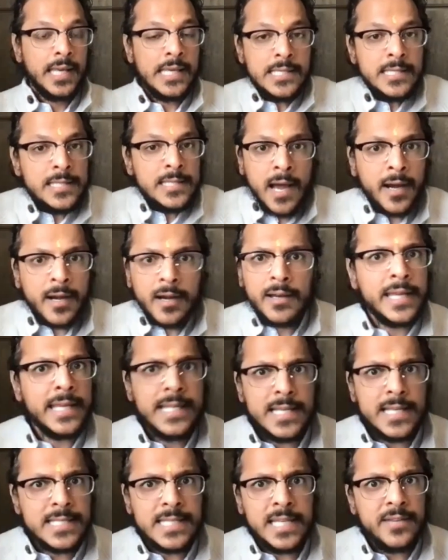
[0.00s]
He's younger.
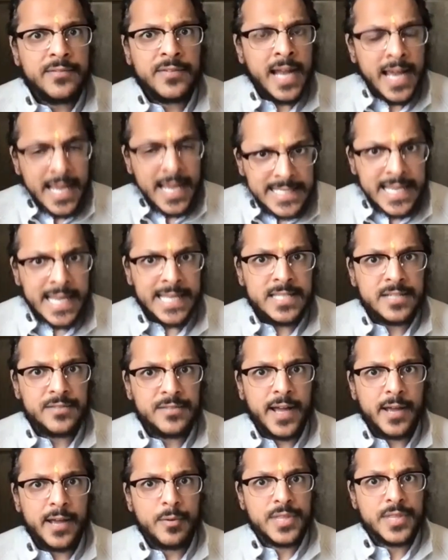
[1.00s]
He doesn't even
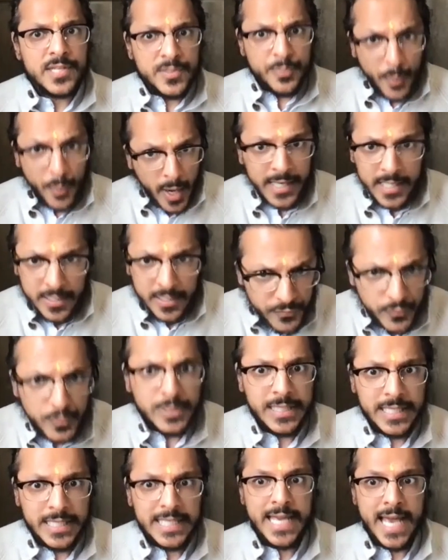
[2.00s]
identify with his body
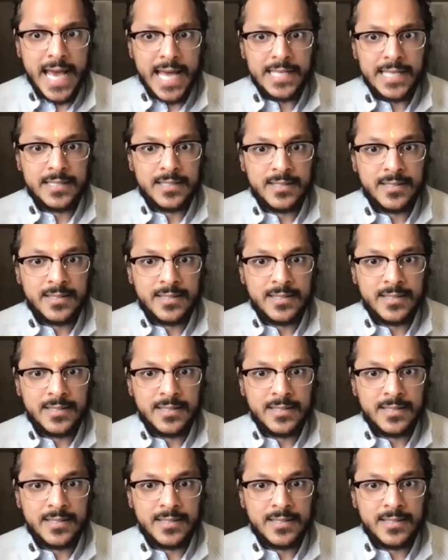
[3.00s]
fully yet.